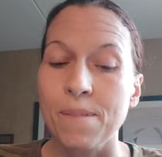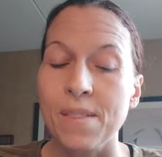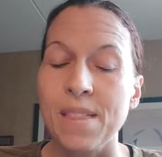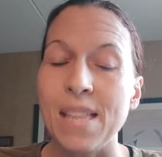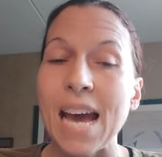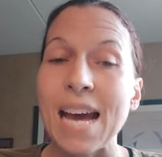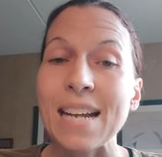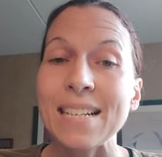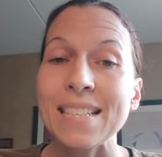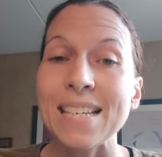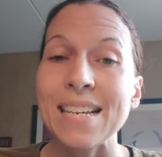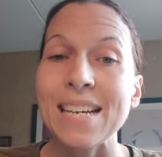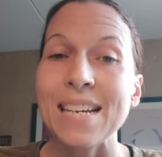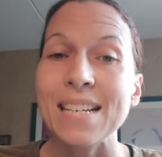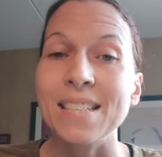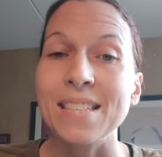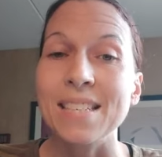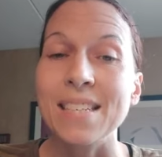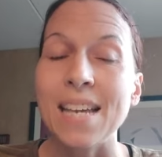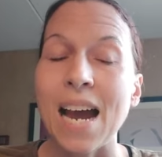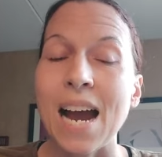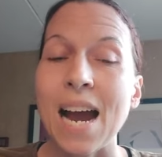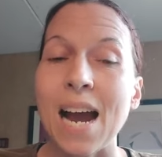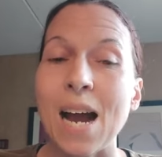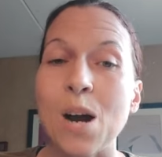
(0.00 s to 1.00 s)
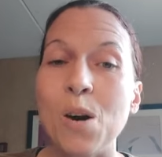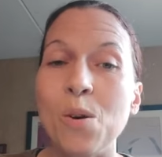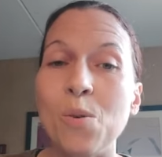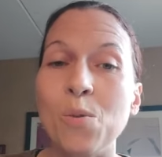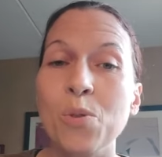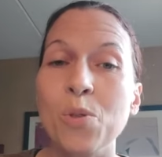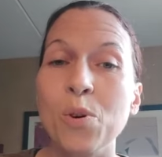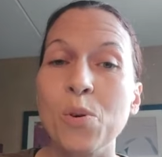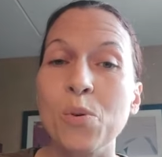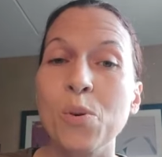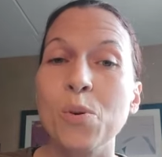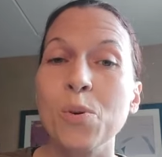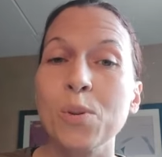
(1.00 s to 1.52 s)
That is how
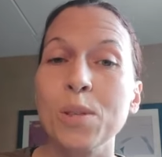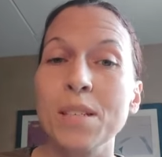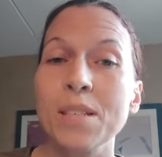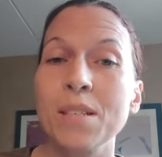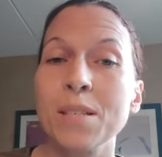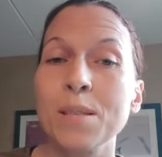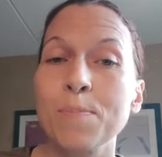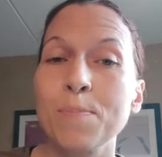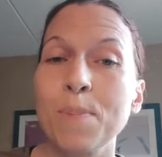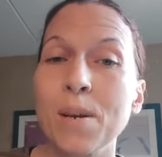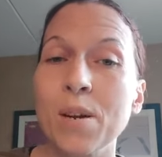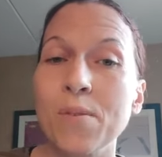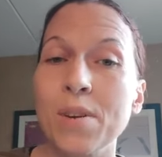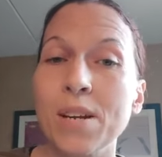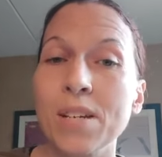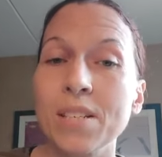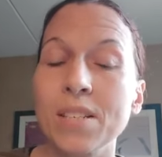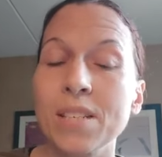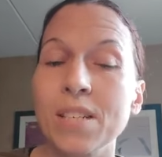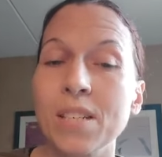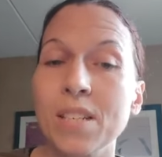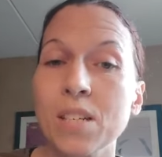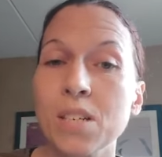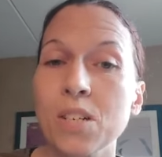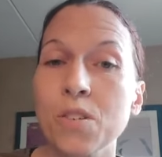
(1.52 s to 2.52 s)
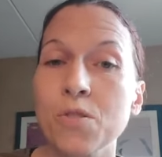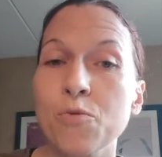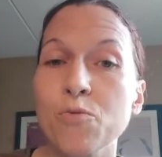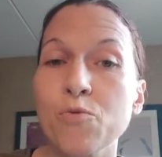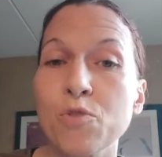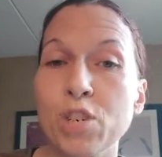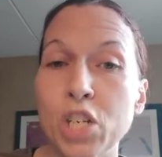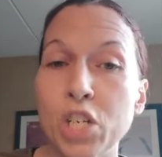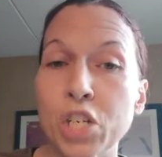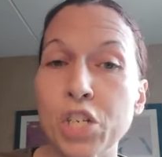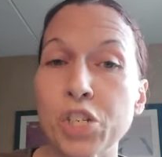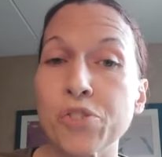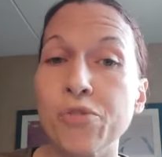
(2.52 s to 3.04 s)
the Holy Spirit
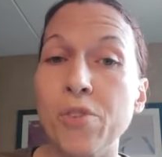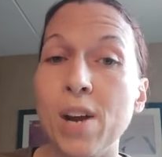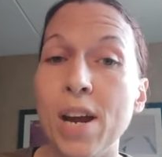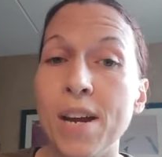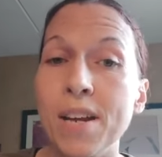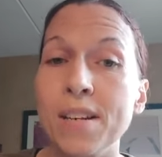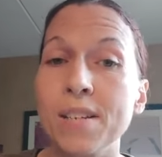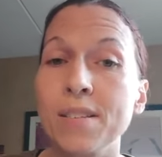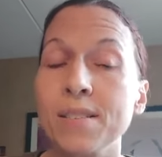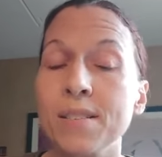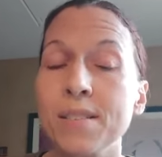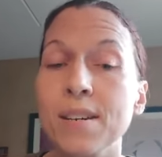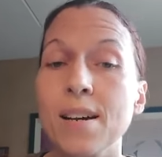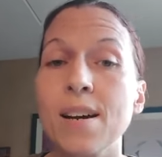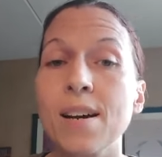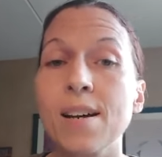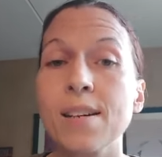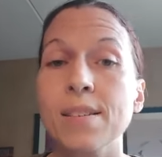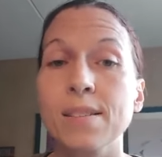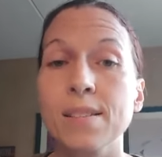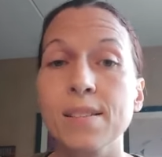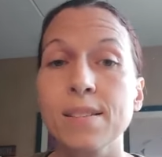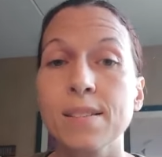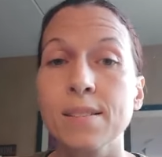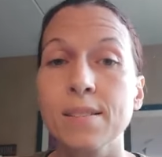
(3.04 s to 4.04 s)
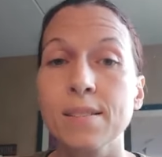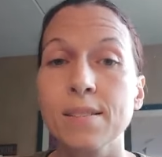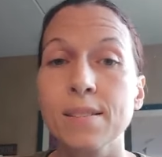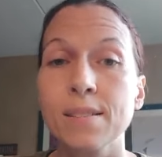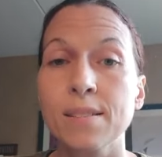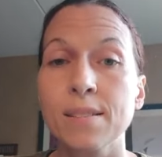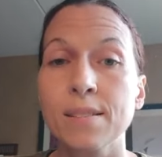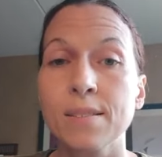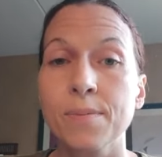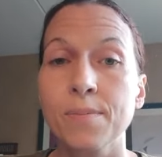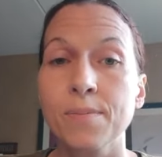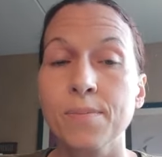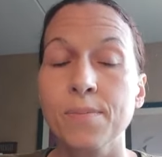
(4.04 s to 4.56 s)
restrains us.
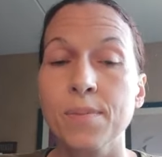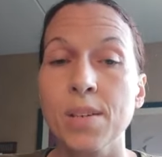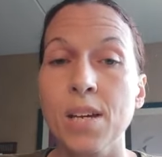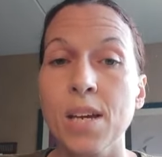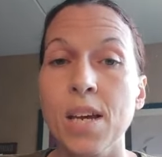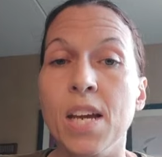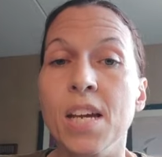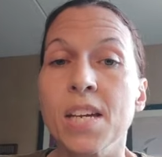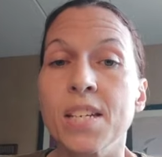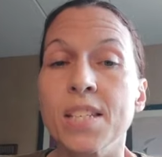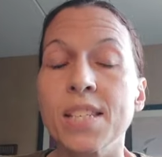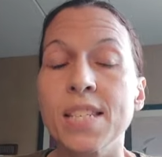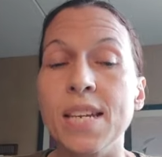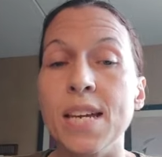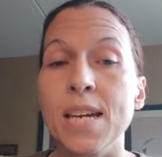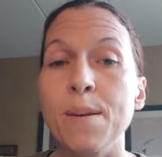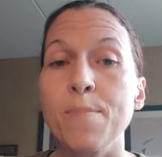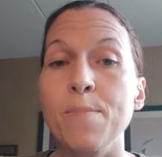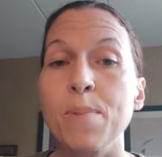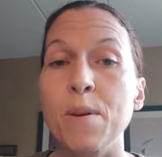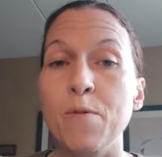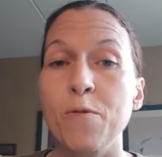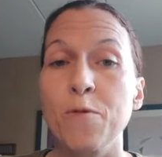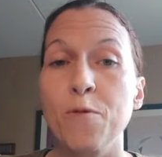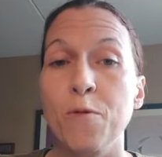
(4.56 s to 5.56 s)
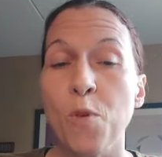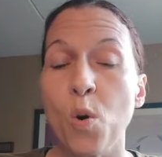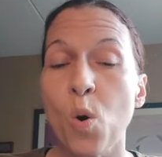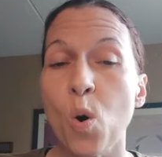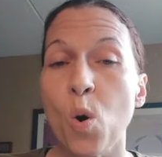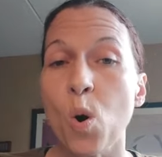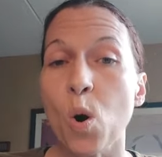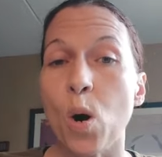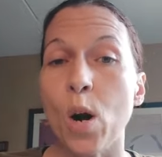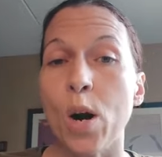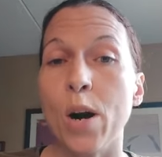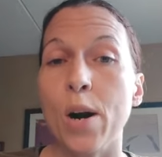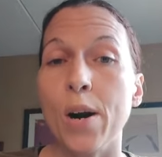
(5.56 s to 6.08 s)
See,
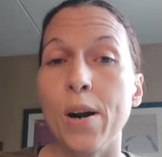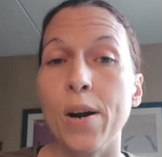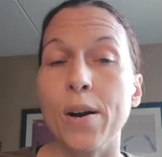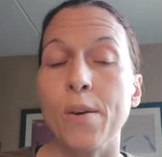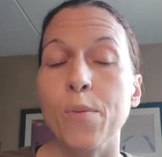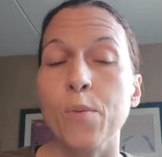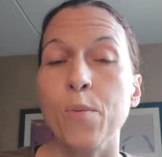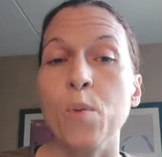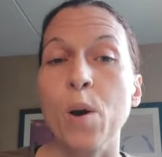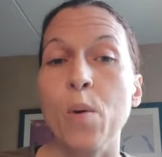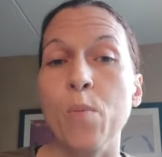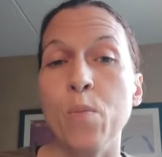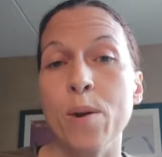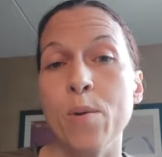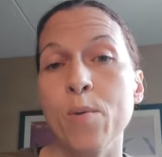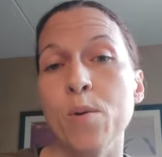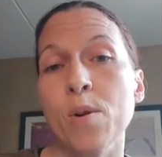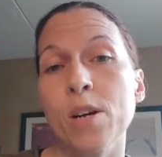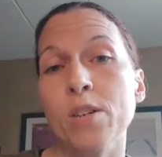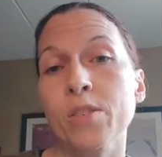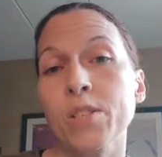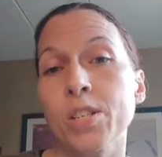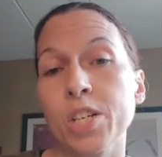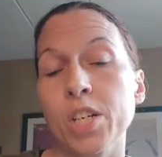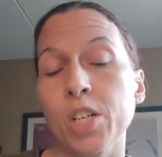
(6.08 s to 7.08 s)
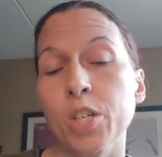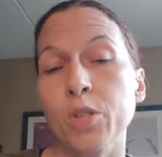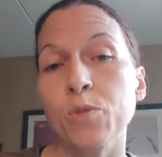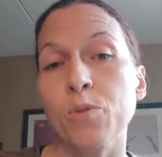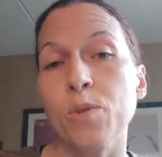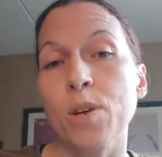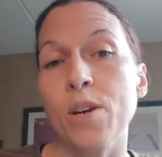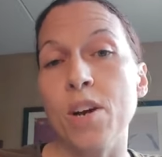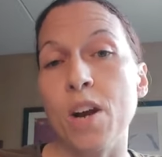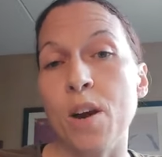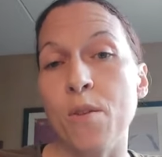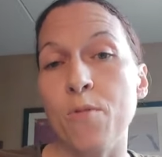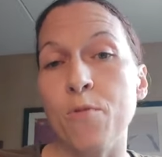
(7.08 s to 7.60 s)
before, when we were
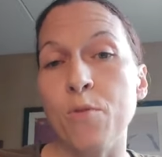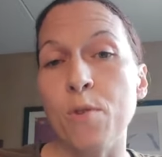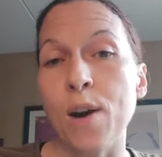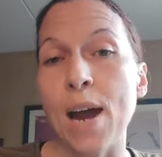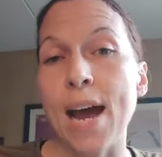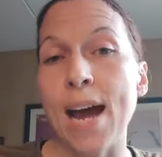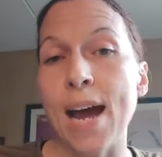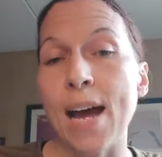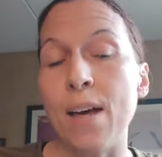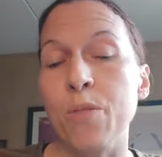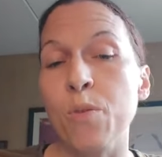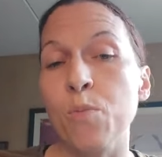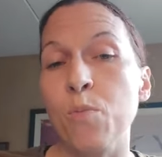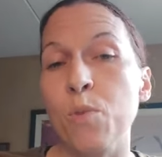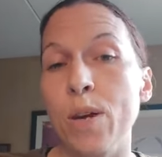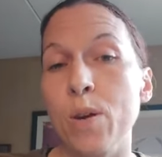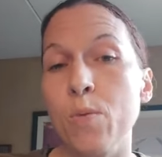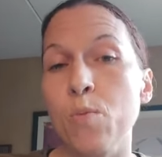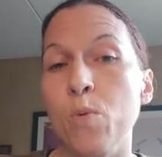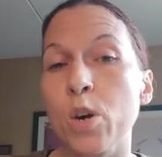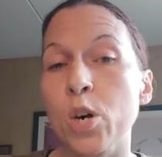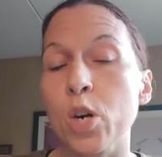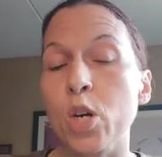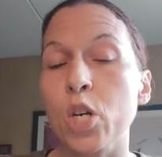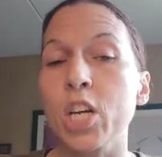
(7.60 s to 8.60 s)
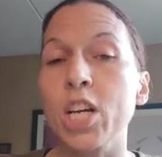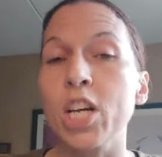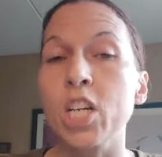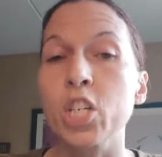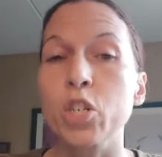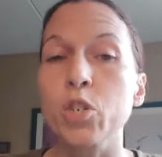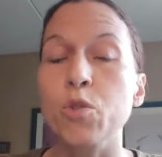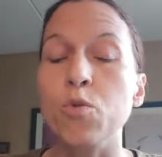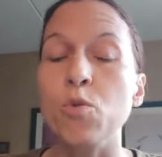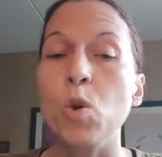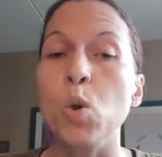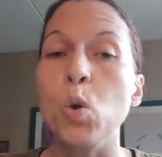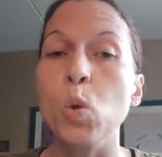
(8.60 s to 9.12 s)
children of wrath, we were
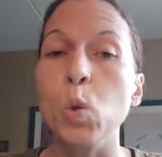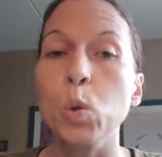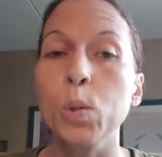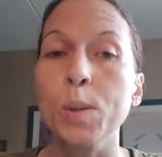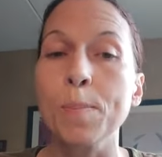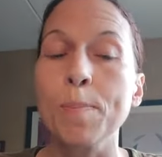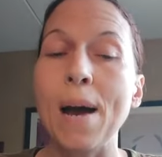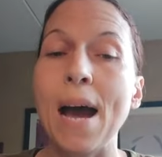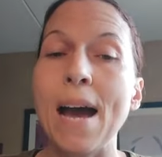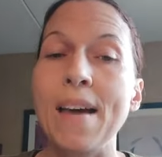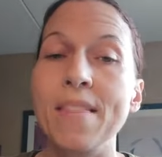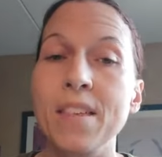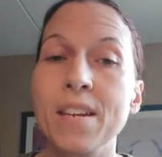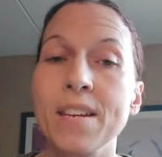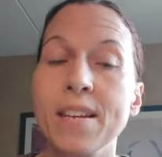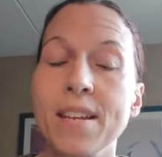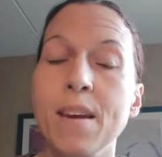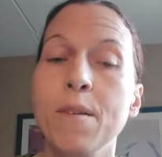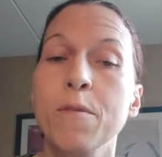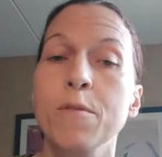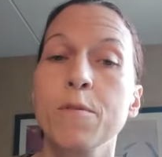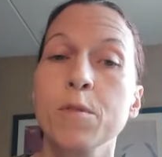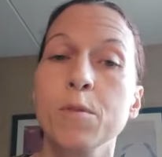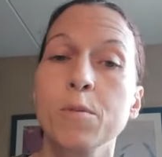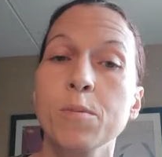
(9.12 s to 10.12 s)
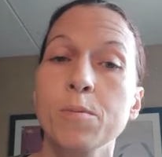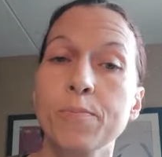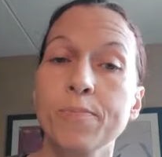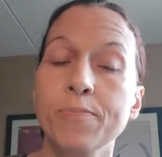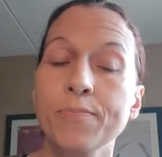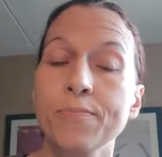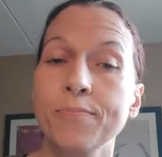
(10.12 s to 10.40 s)
controlled by the devil.